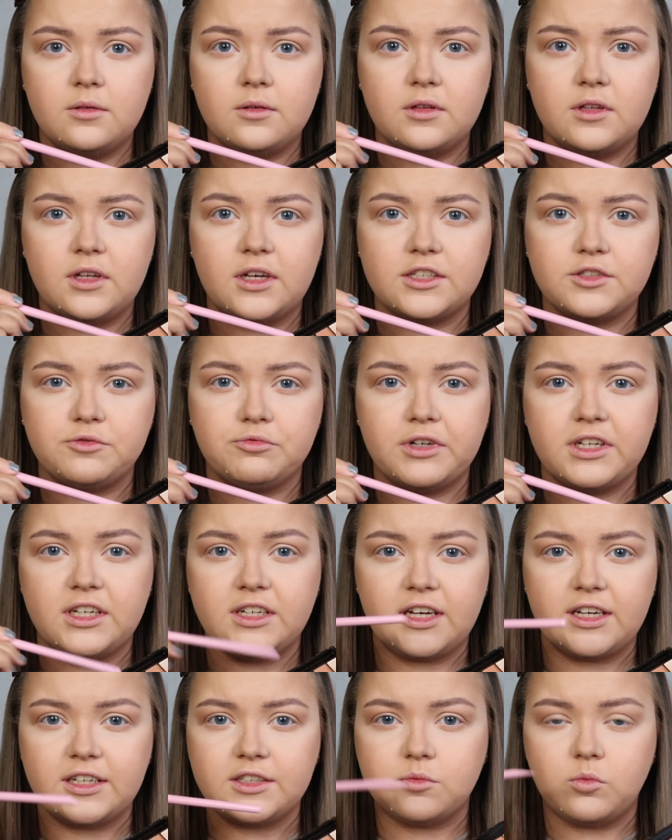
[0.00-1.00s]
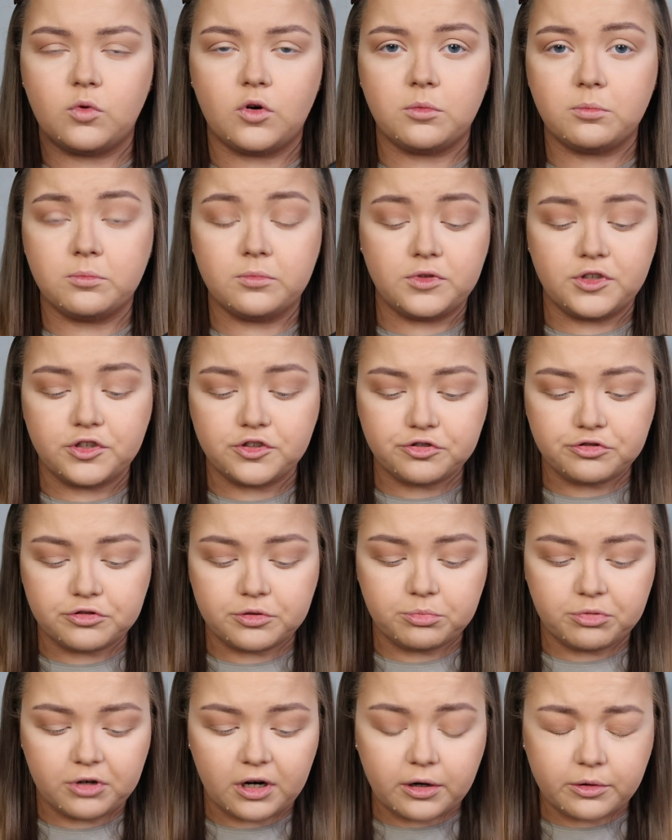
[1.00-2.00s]
this really nice warm neutral
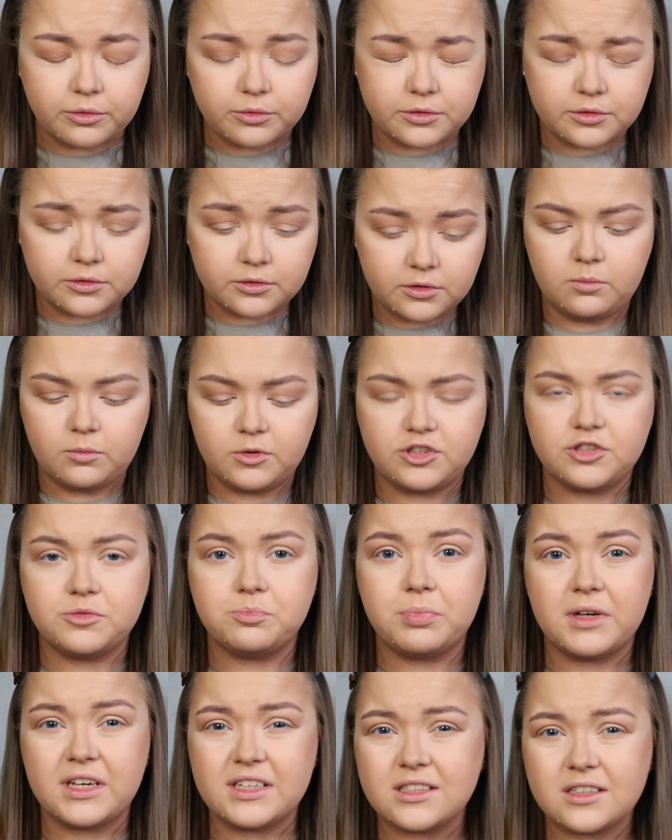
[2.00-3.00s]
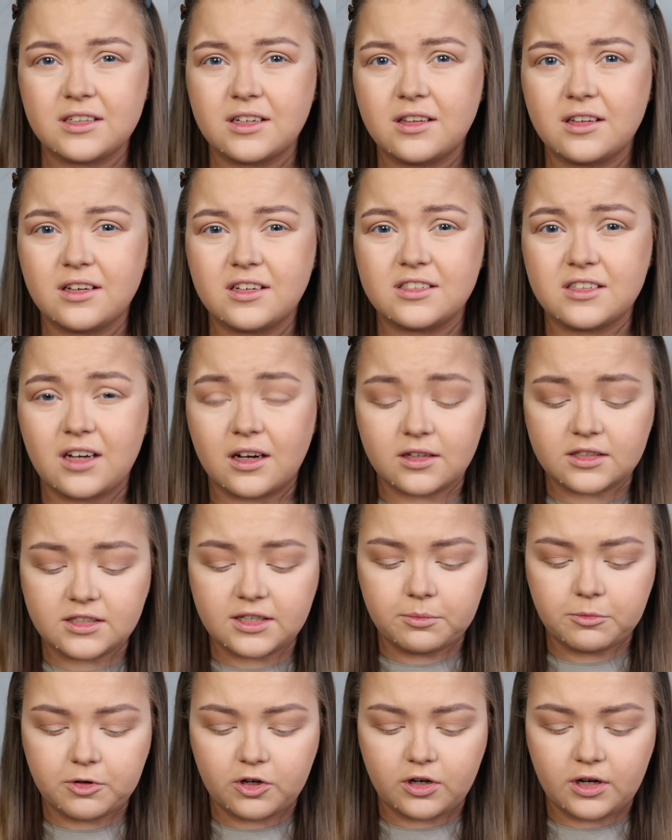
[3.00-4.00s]
brown, which is basically the exact
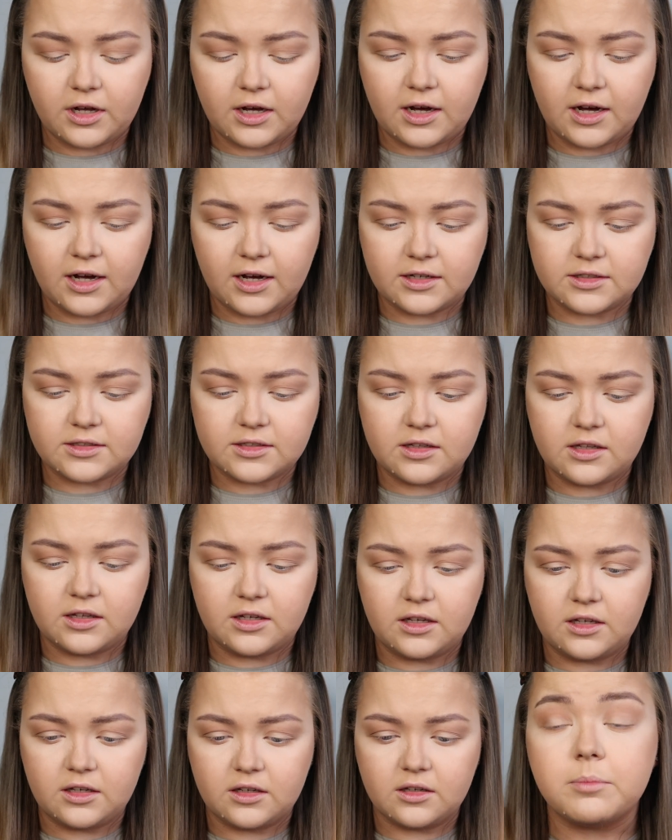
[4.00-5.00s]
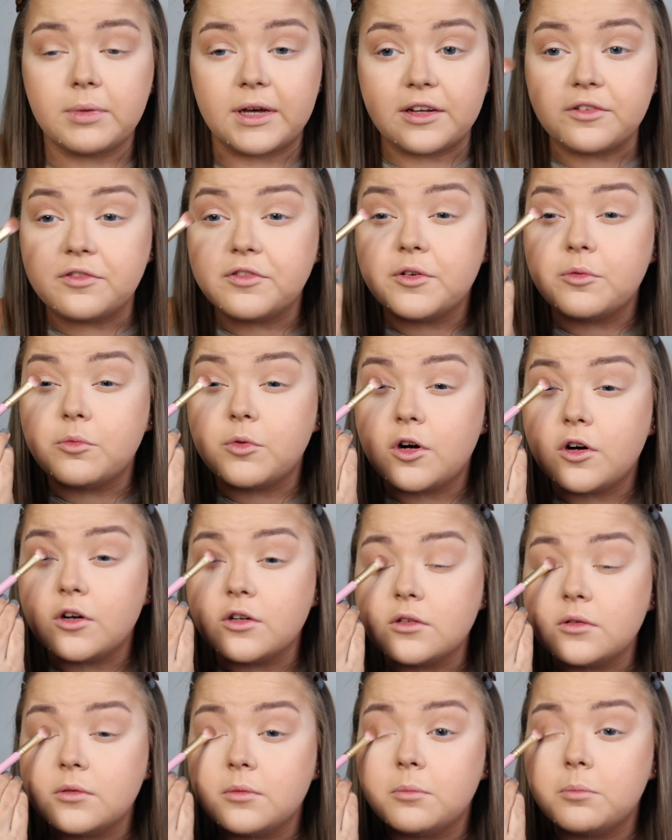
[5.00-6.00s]
same colour as the Benefit
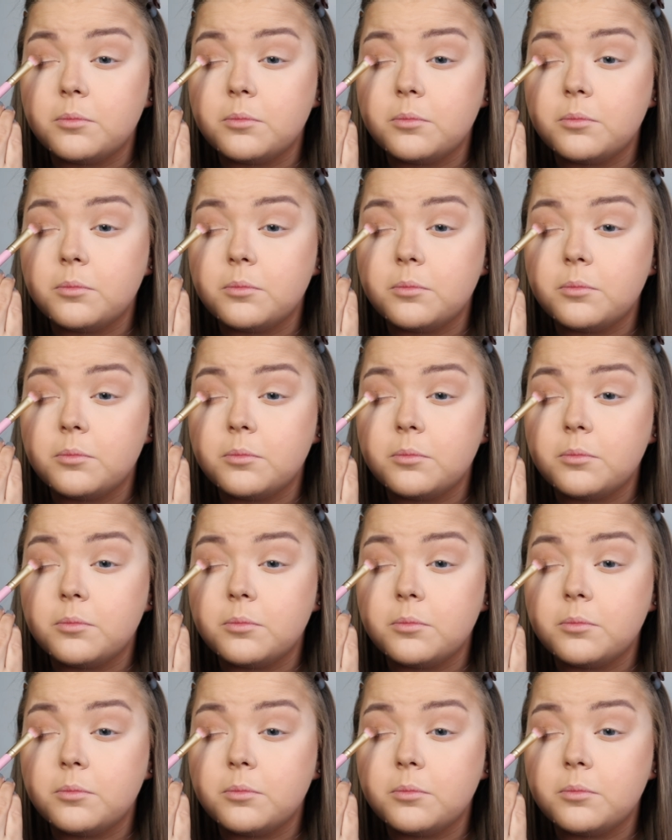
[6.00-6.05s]
one,